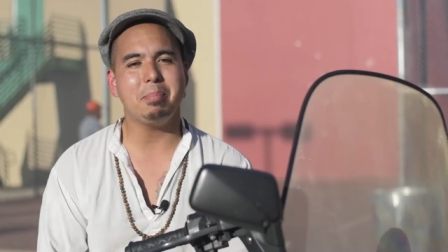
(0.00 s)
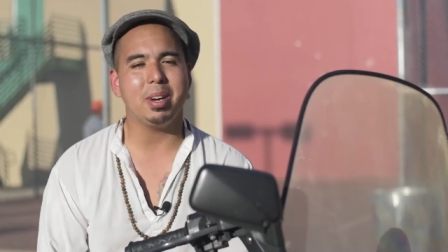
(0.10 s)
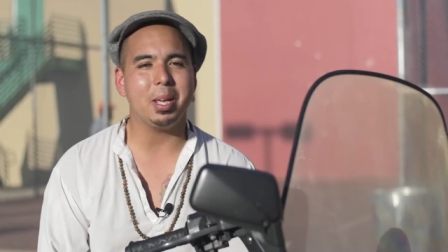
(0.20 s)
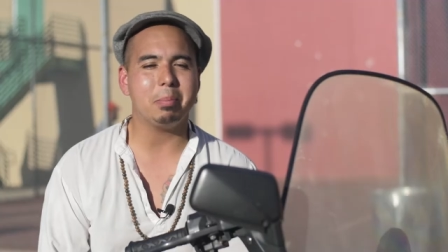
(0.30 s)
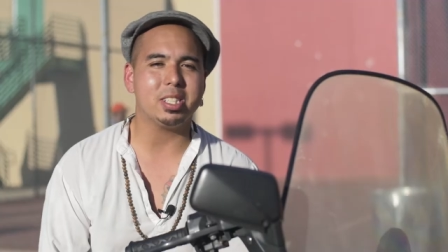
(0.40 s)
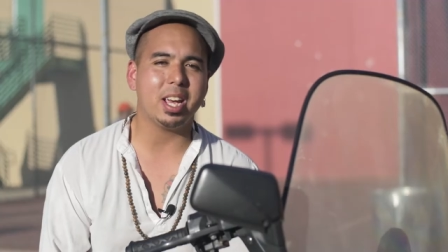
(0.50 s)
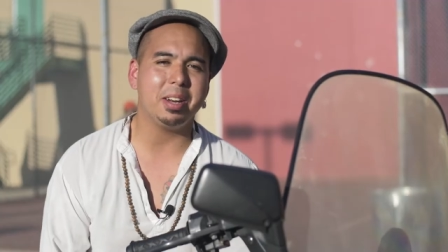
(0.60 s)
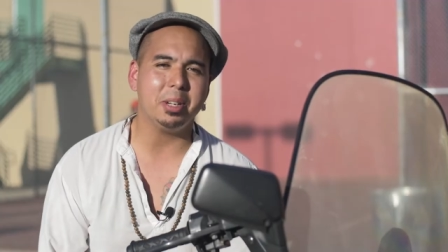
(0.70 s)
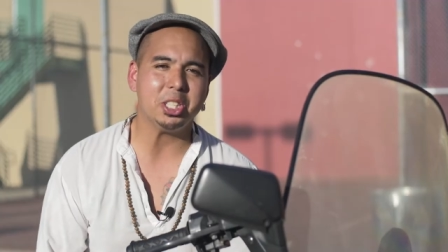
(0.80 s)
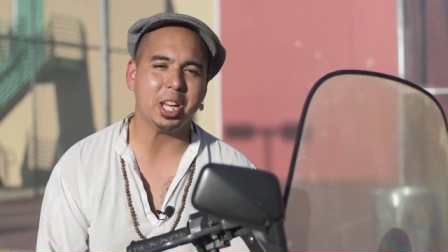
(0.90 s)
My name is
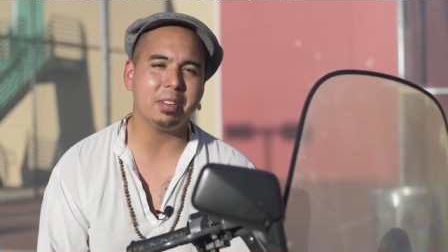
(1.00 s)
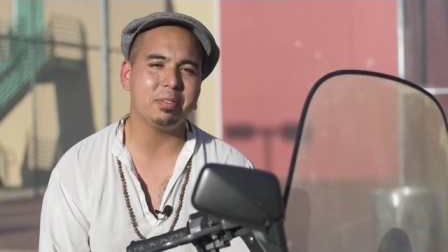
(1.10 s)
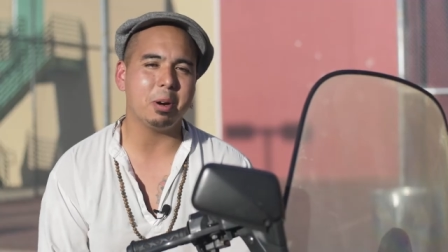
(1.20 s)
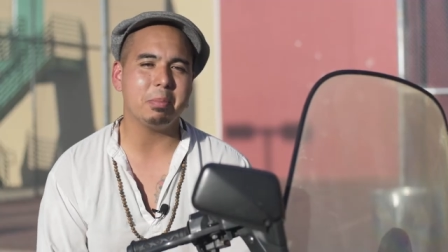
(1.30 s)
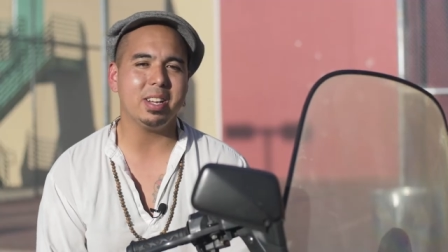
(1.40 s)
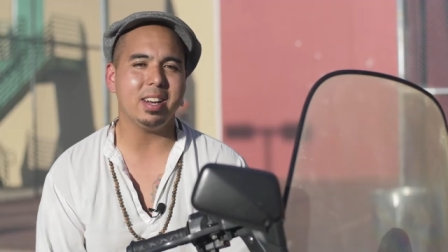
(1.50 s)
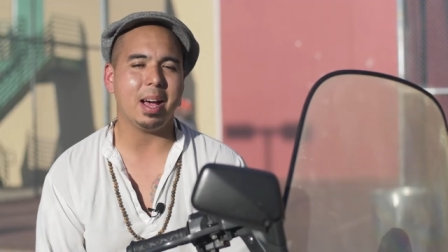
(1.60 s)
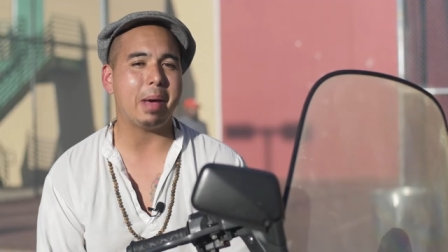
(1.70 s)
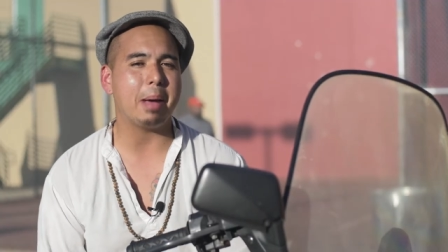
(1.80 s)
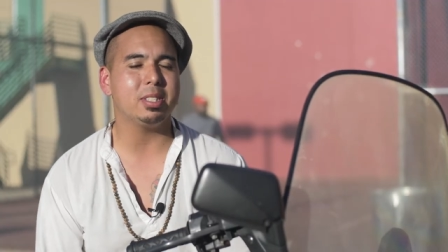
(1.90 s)
Henry Jake Foreman.
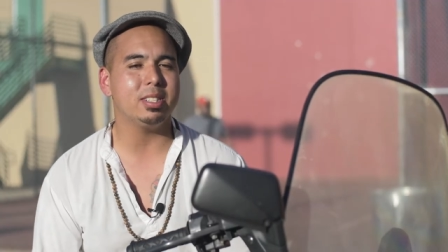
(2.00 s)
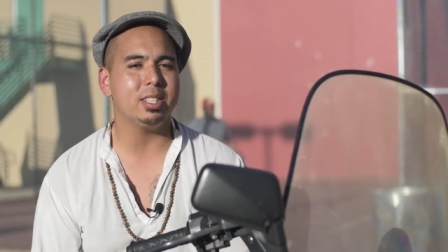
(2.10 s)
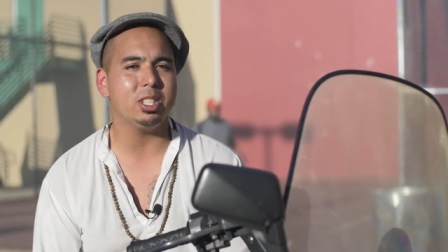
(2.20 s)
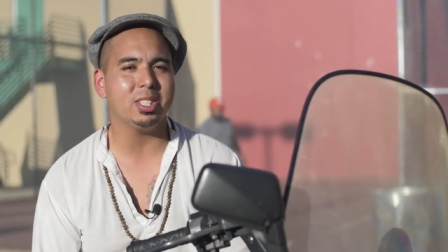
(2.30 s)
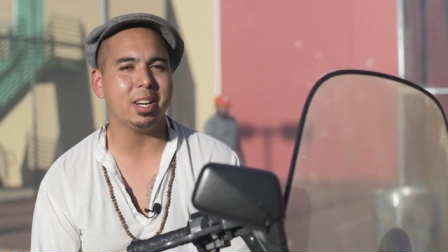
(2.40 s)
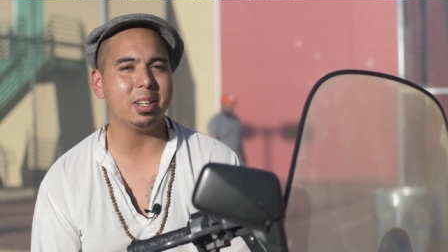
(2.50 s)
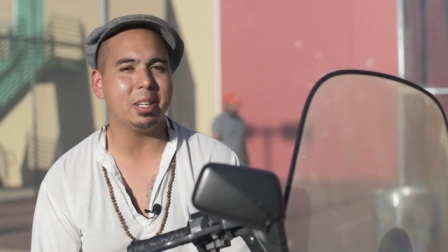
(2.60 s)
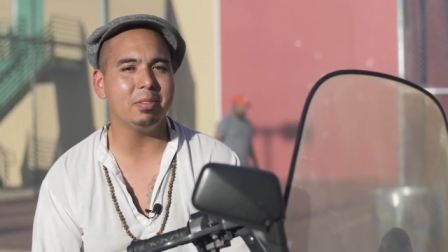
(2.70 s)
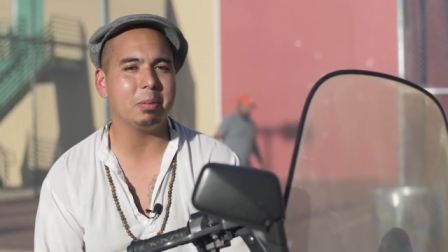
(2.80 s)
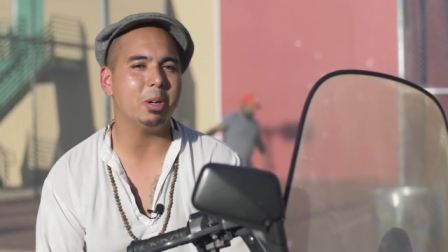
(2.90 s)
I'm absentee
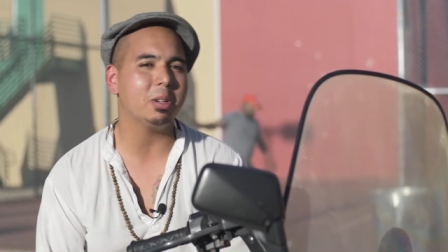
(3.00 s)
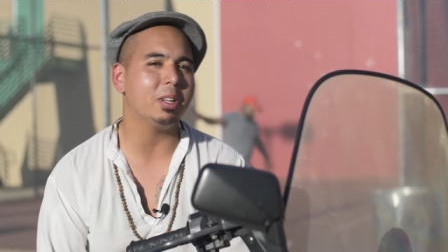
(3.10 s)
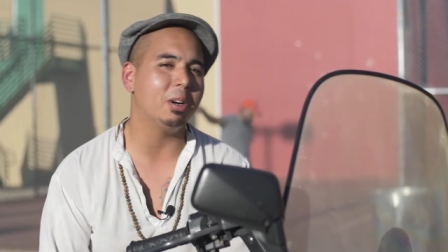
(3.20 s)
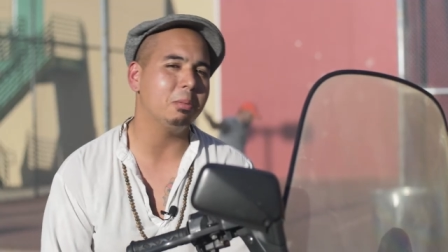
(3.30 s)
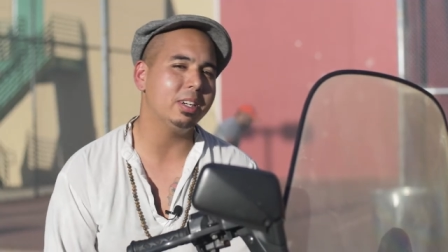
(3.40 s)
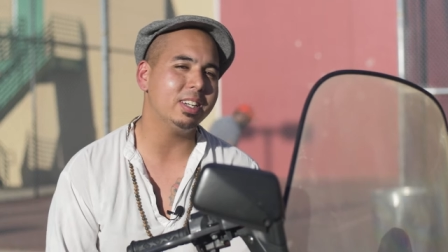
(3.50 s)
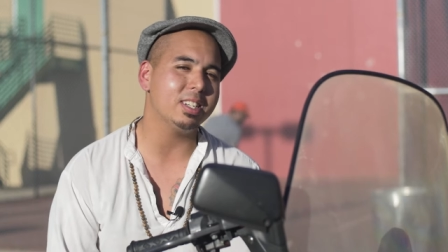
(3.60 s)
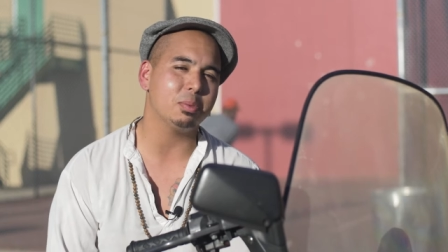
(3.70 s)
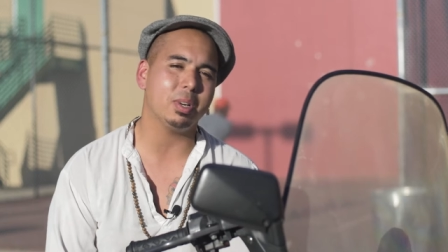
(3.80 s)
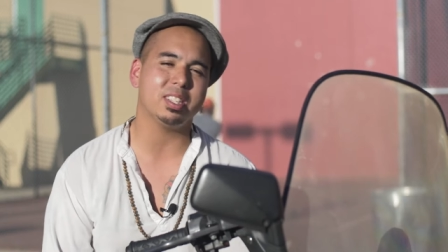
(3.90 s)
Shawnee from Oklahoma,
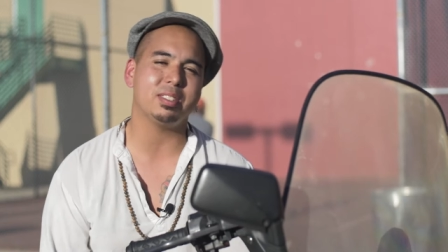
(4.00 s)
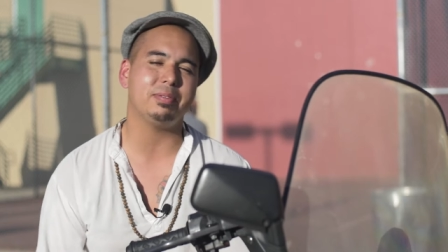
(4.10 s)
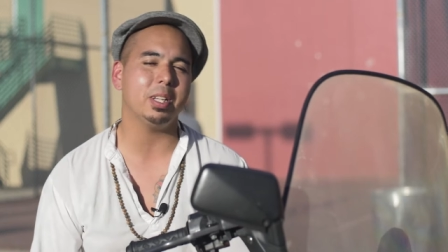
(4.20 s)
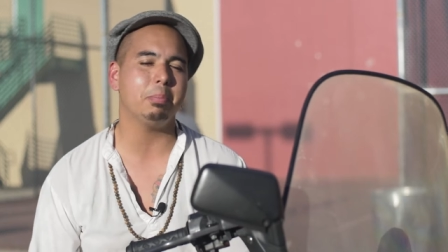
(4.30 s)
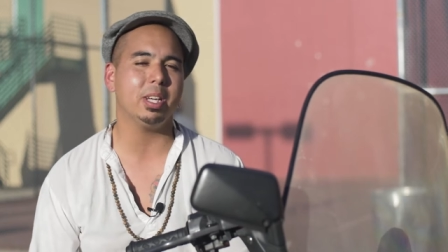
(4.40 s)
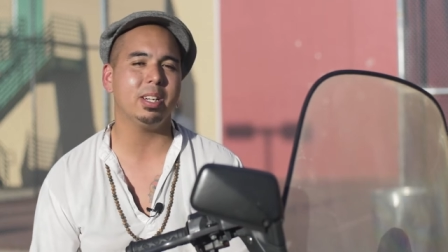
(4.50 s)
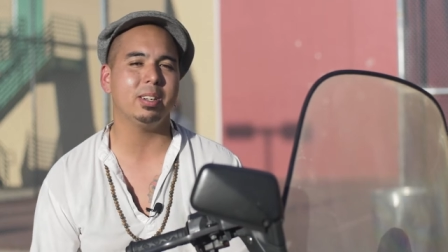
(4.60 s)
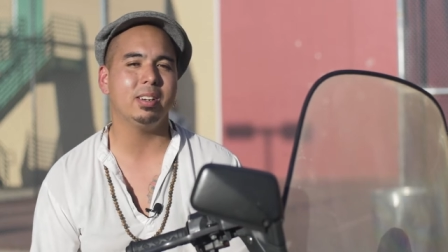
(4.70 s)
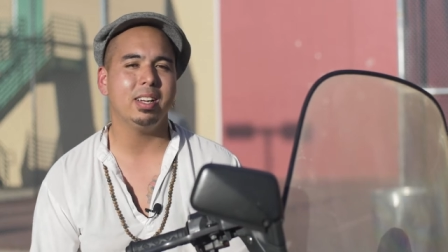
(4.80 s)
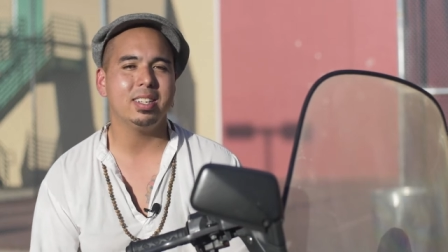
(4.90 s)
as well as
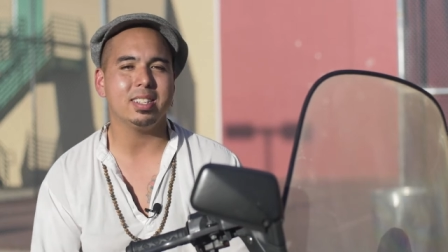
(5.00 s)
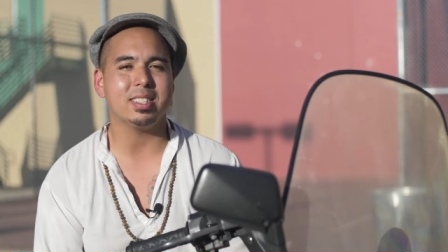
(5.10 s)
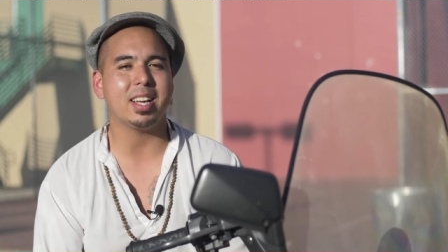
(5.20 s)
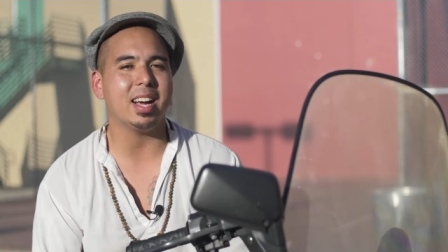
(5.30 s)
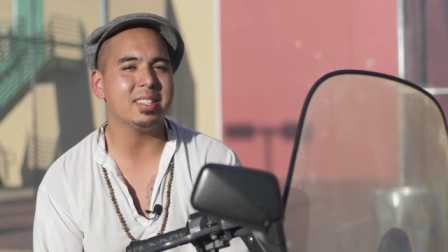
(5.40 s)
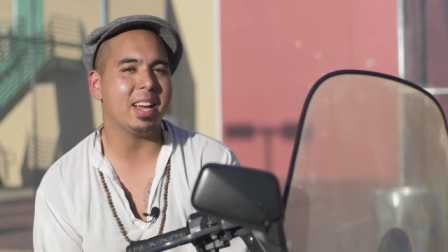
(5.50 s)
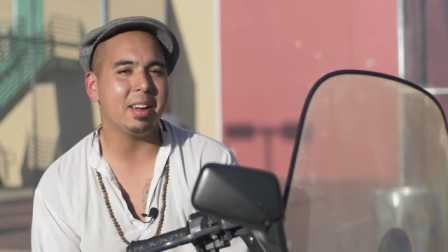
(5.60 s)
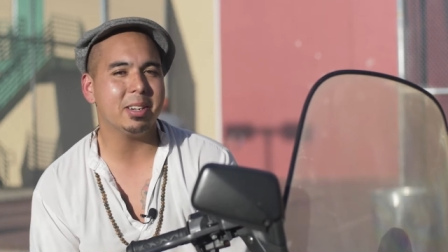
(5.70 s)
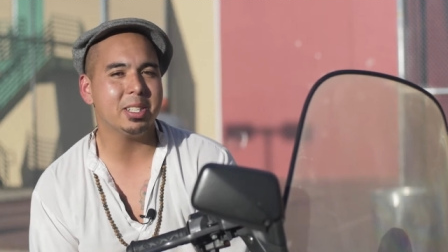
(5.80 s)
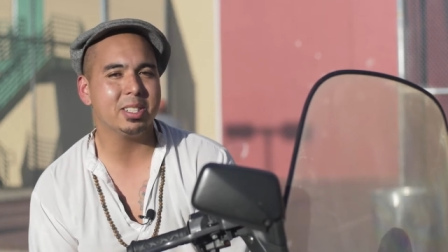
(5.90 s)
Filipino and Scots
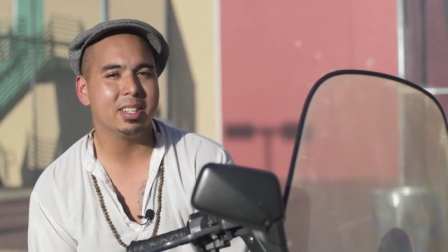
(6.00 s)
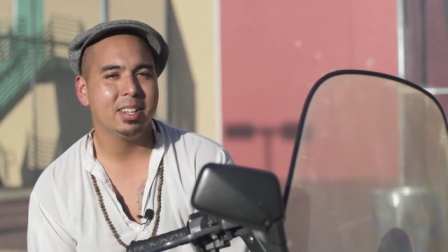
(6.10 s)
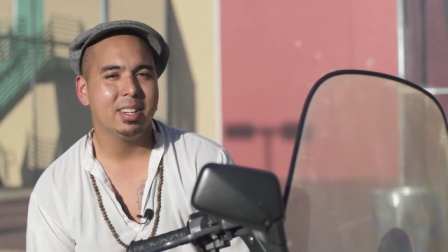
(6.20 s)
Irish.